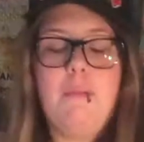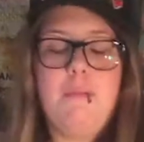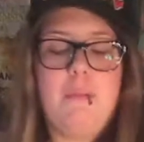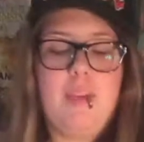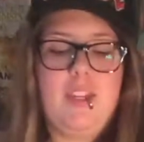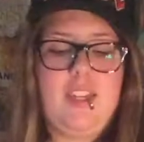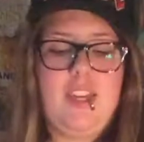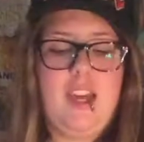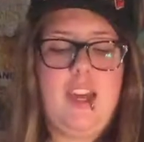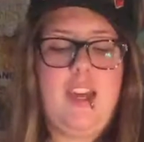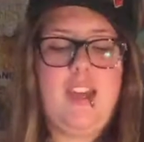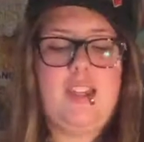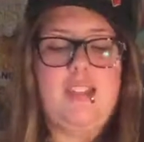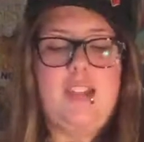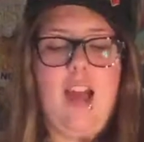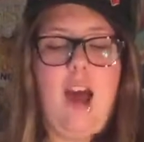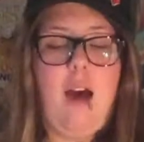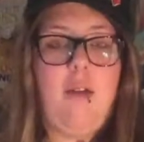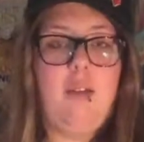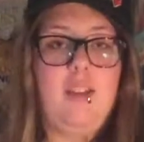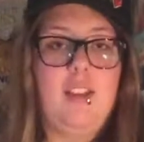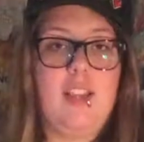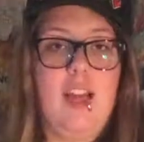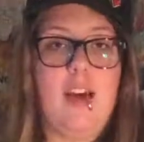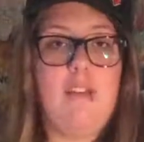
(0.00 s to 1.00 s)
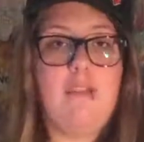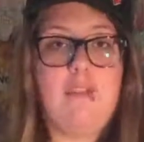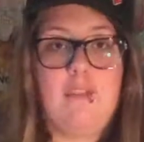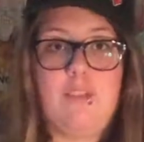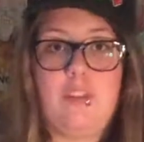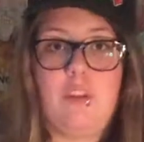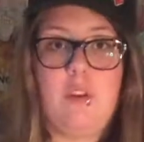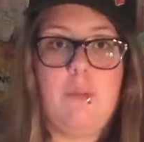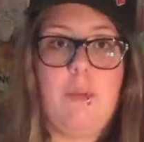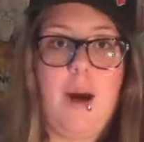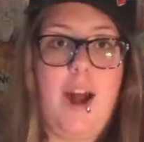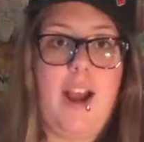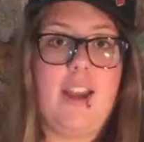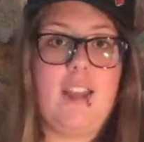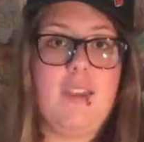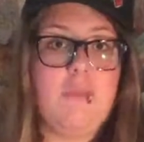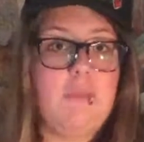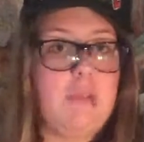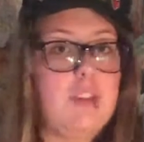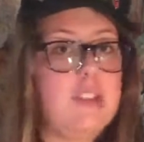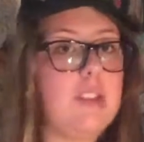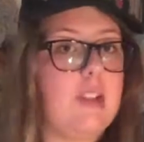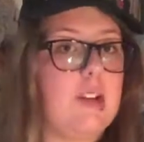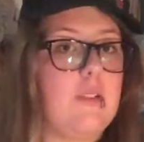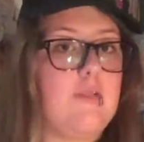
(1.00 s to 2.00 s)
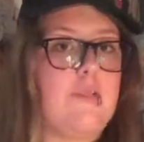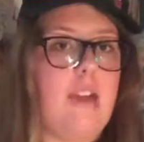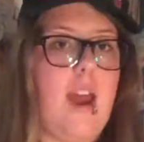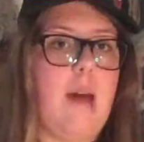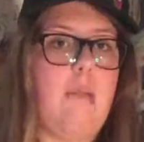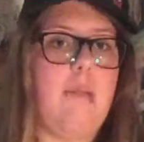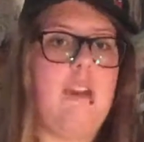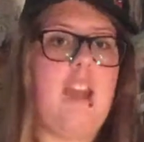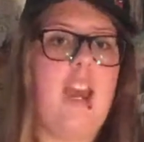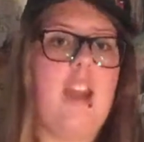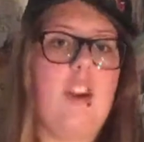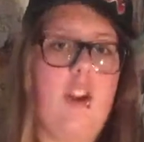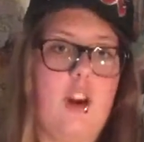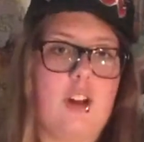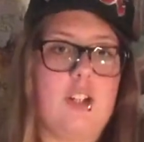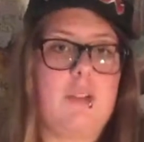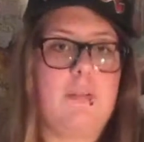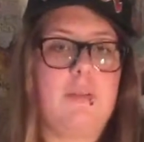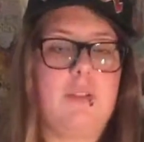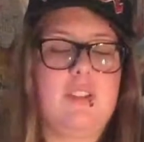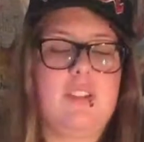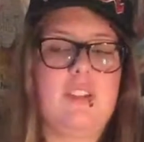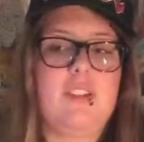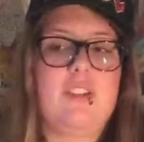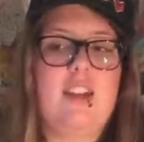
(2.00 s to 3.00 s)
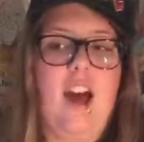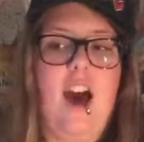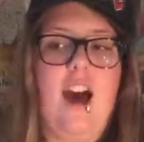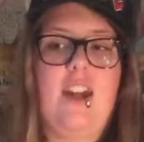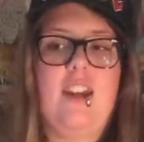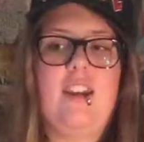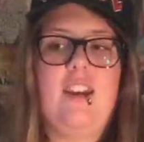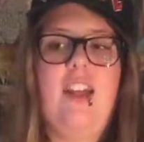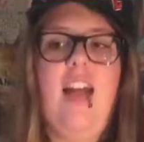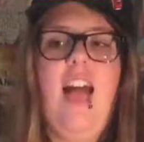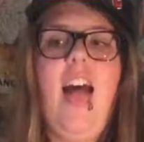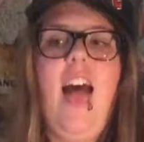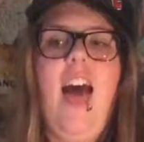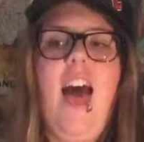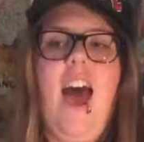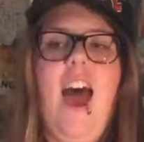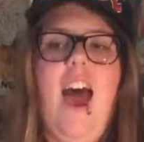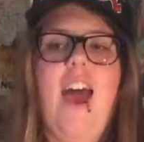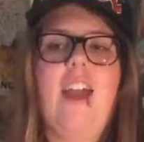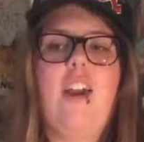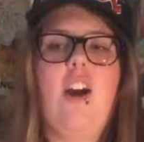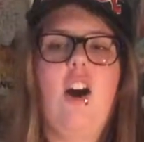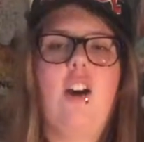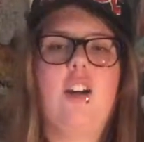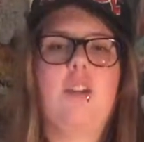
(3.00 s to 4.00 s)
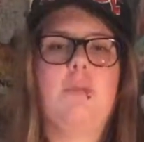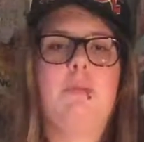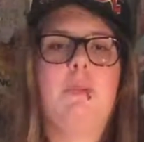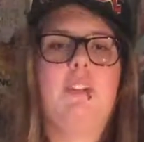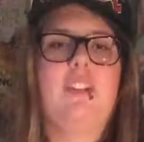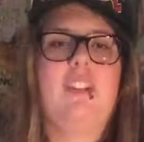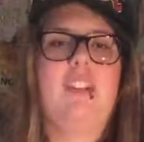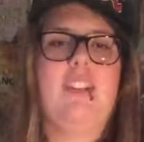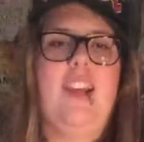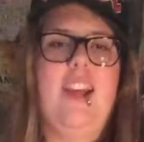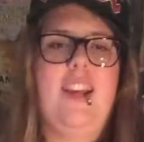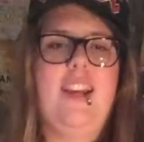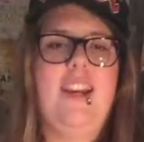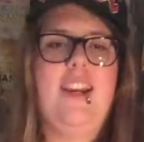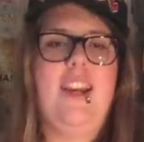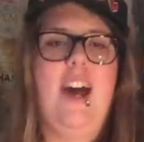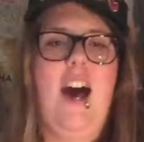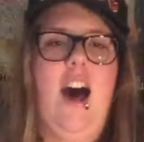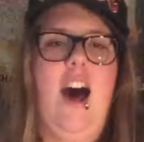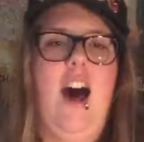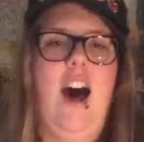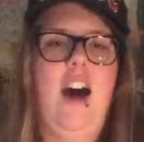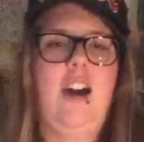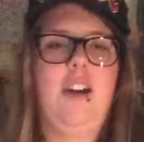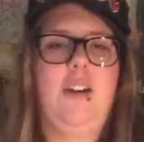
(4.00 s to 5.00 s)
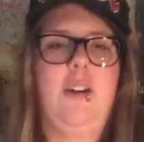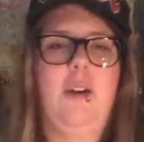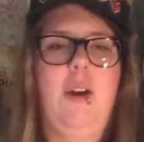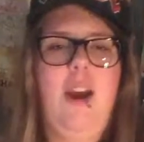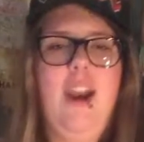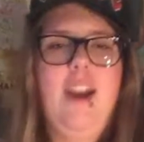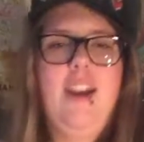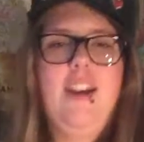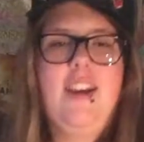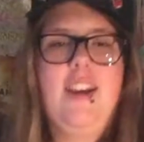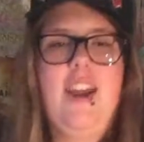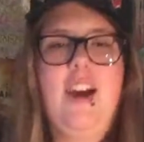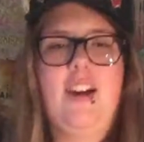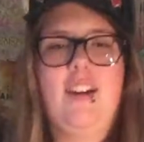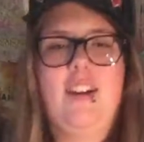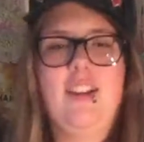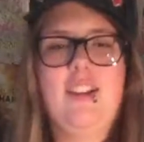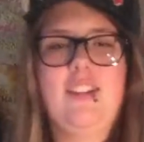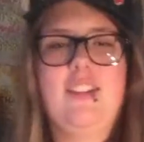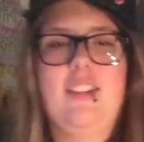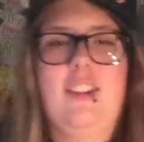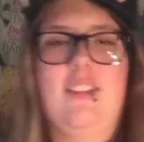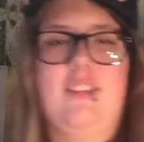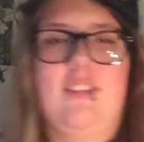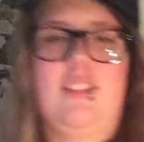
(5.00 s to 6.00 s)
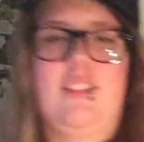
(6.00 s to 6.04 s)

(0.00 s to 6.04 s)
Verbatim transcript: because I would love if you are part of the musical family at Octopus's Garden. And Octopuses, I need a hug right now because they're